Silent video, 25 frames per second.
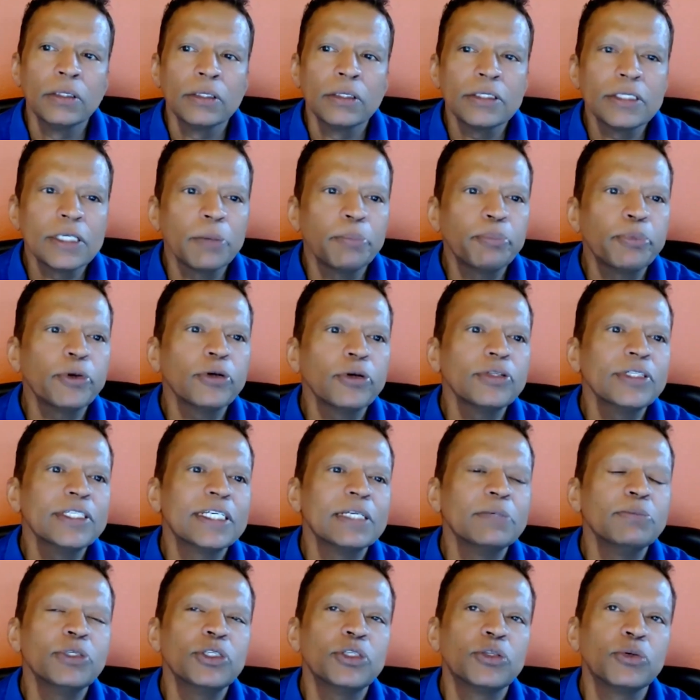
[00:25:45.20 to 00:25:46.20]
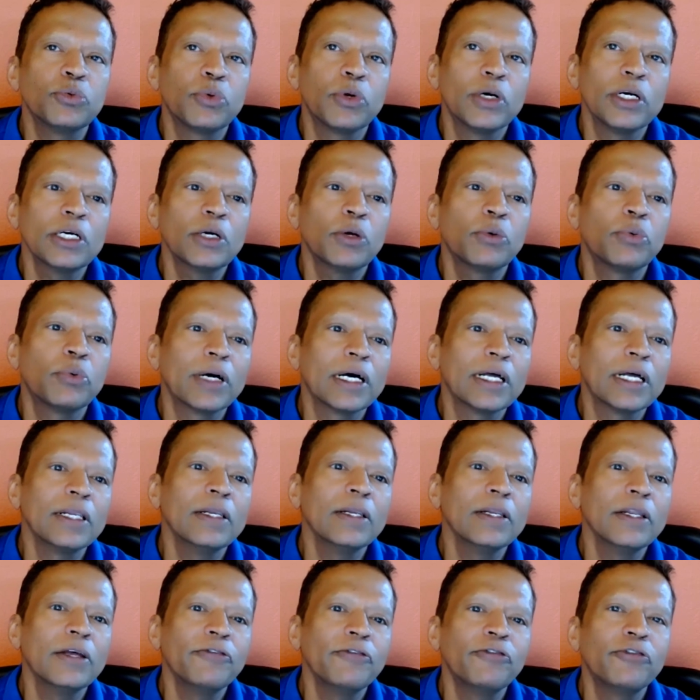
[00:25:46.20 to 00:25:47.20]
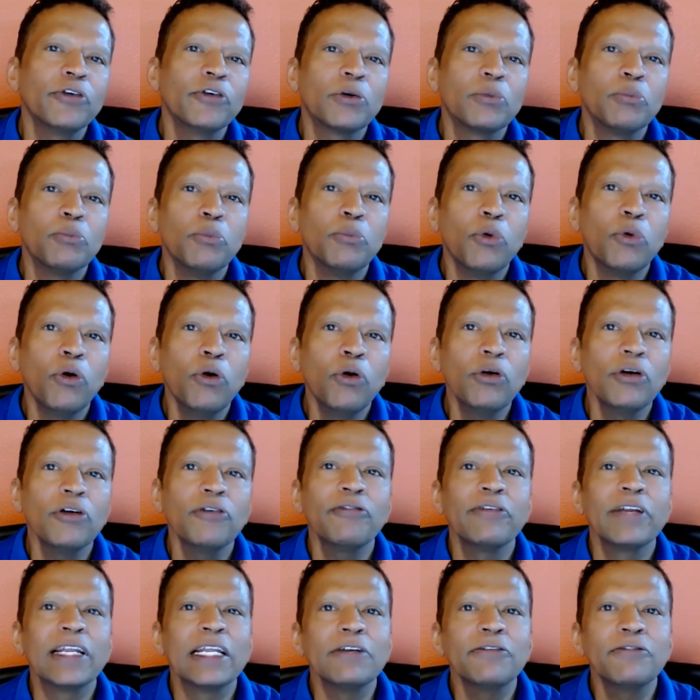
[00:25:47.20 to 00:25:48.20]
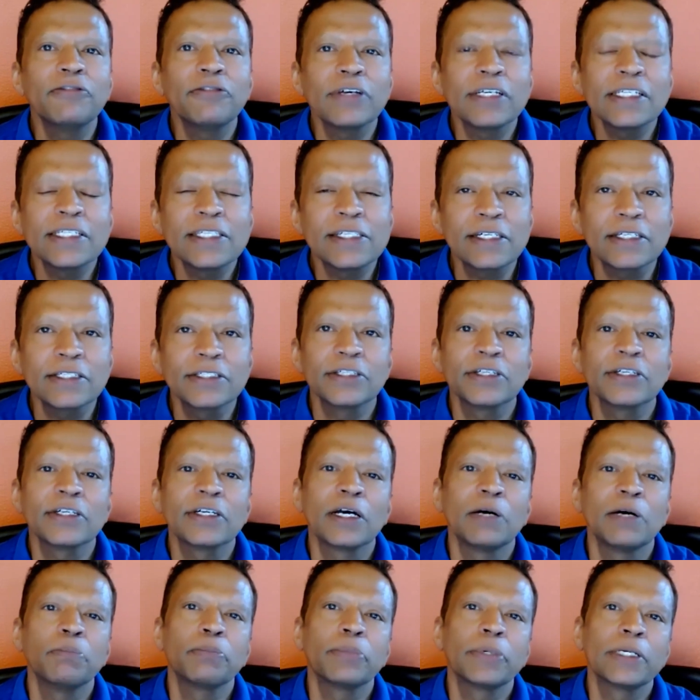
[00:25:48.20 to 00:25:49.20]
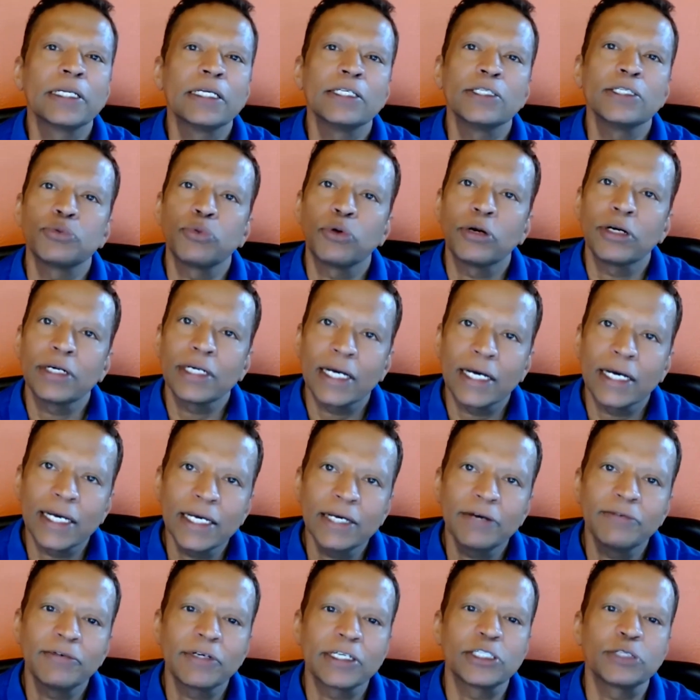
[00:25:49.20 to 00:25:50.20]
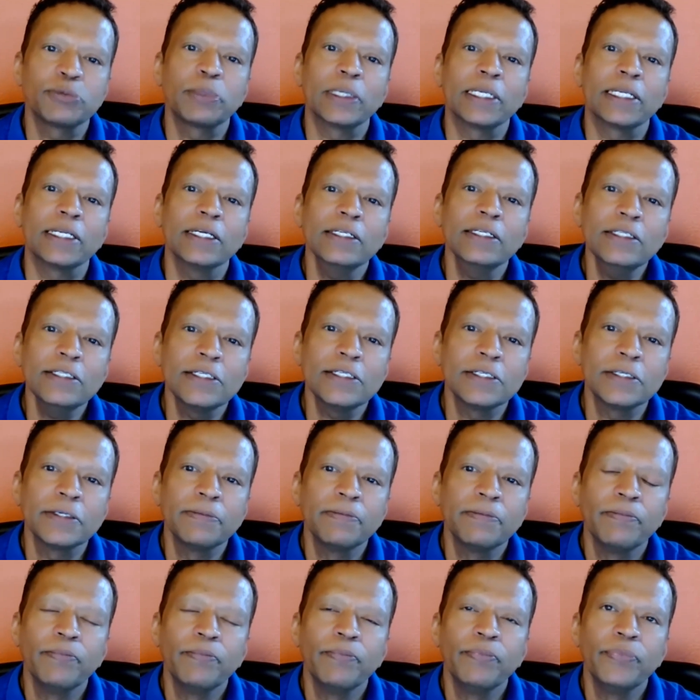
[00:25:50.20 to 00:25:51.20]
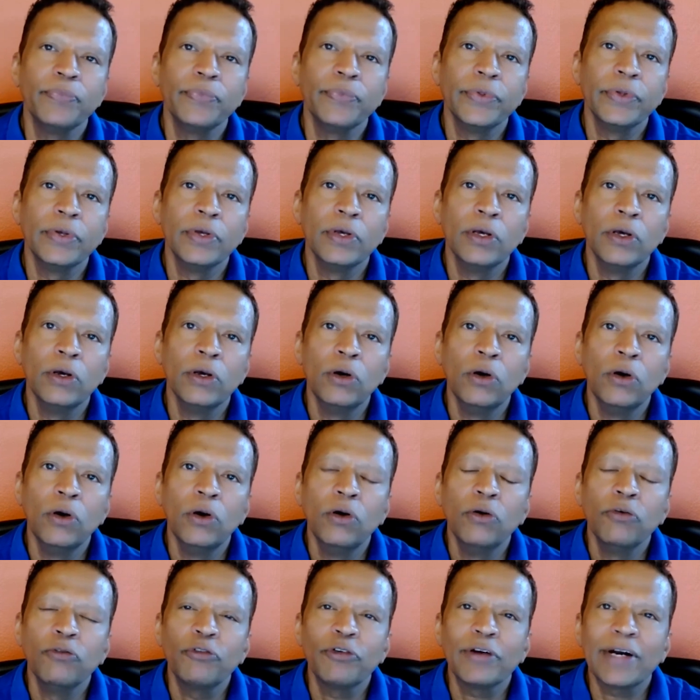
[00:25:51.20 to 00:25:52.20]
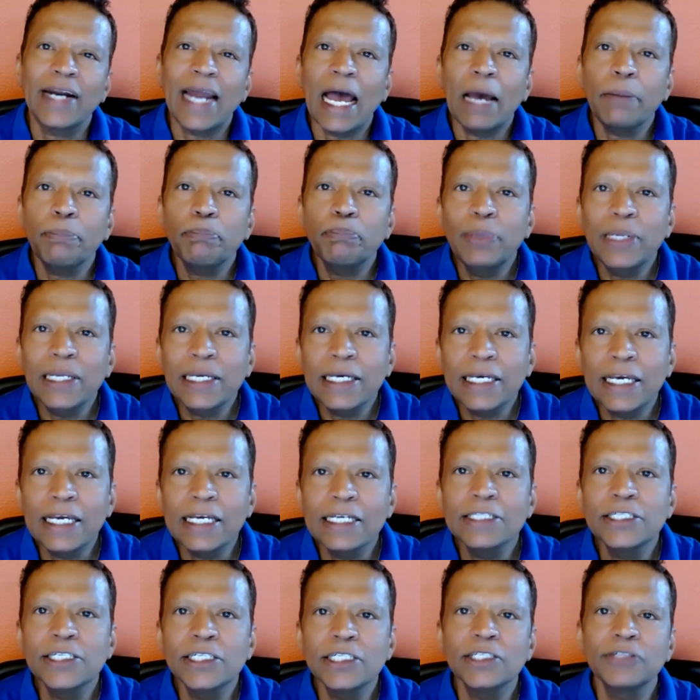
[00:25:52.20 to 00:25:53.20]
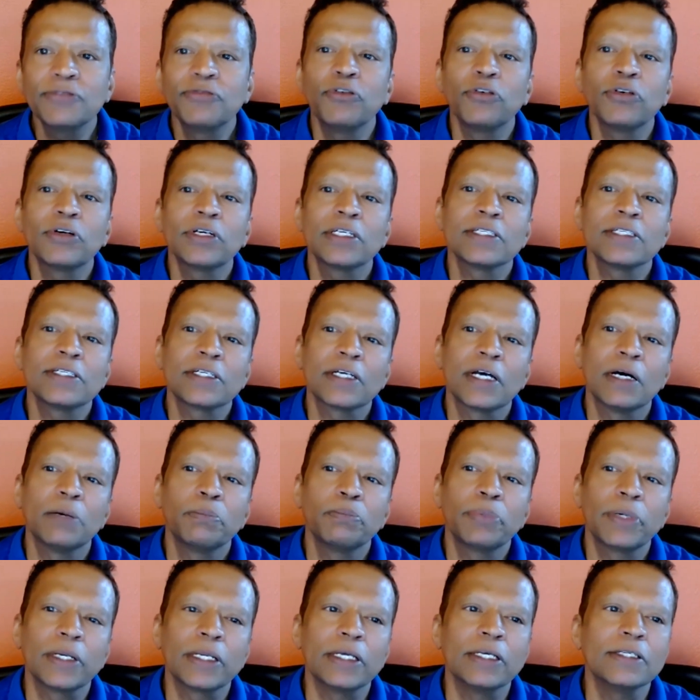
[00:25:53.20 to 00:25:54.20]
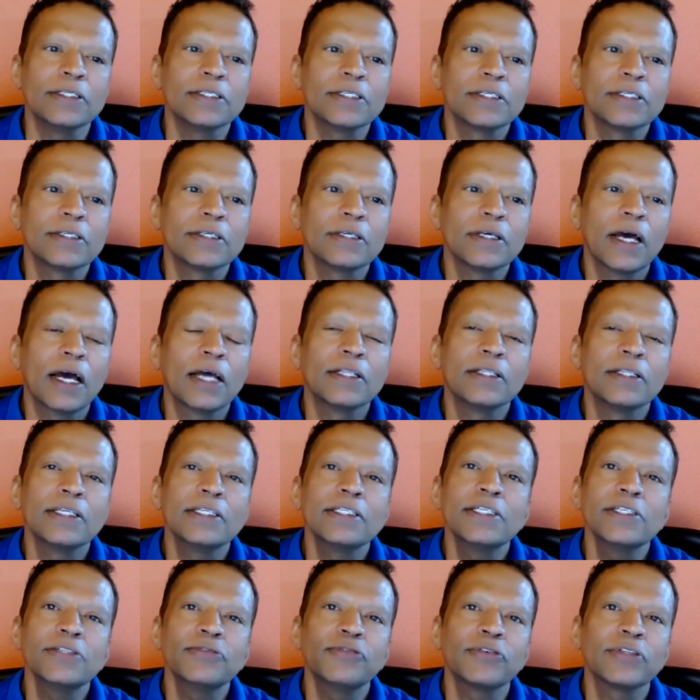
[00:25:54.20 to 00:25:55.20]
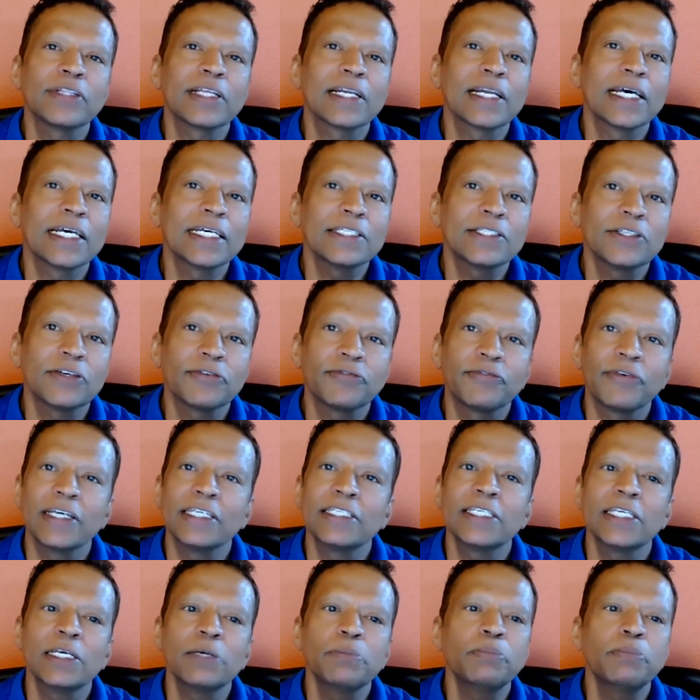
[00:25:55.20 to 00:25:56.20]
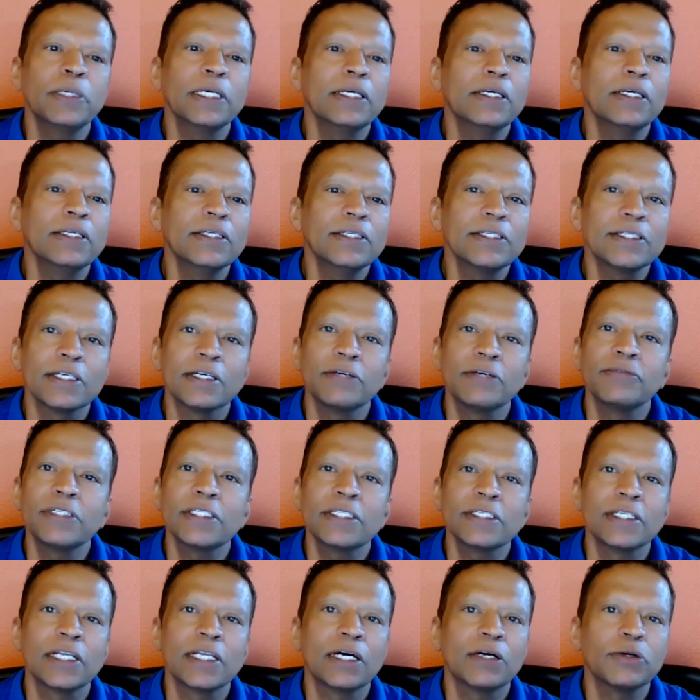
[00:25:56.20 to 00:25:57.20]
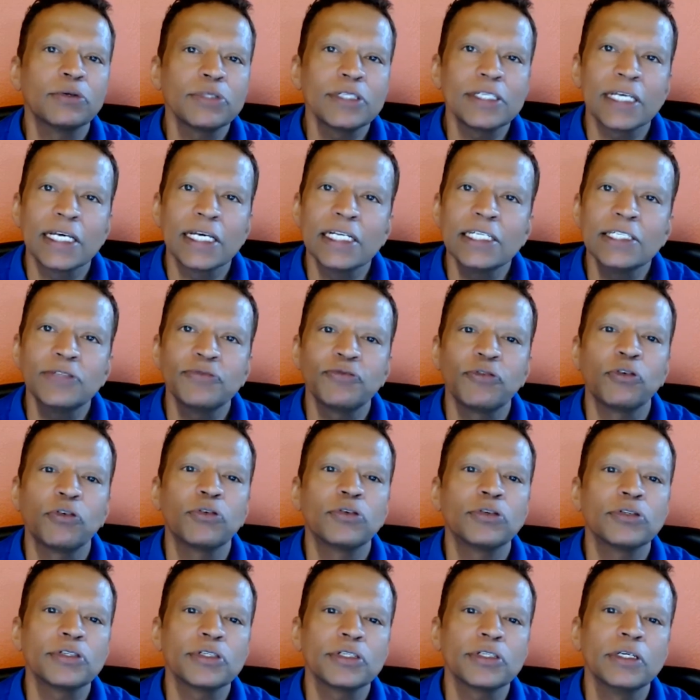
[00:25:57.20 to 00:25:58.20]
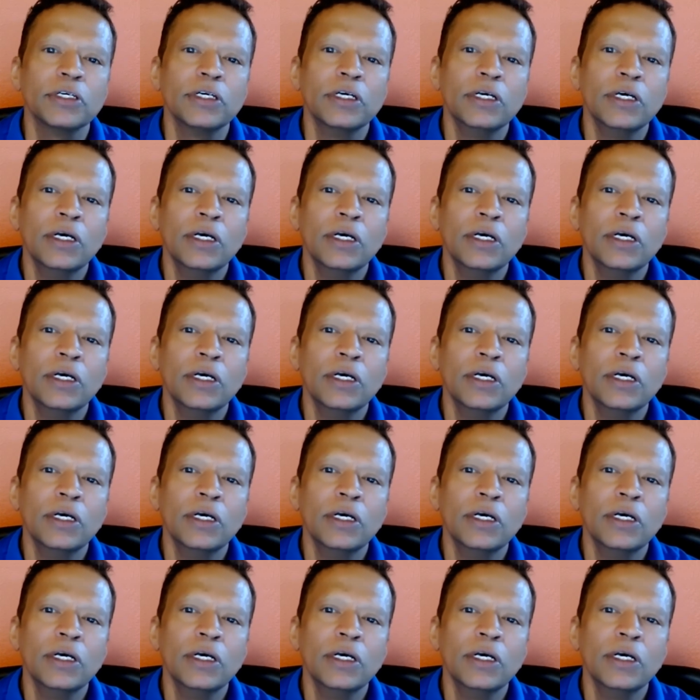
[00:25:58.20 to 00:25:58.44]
This approach seems to work well if you're more of an infrastructure company, is what I have experienced. For applications-focused companies, and this is for the likes of SAP, ServiceNow, Salesforce,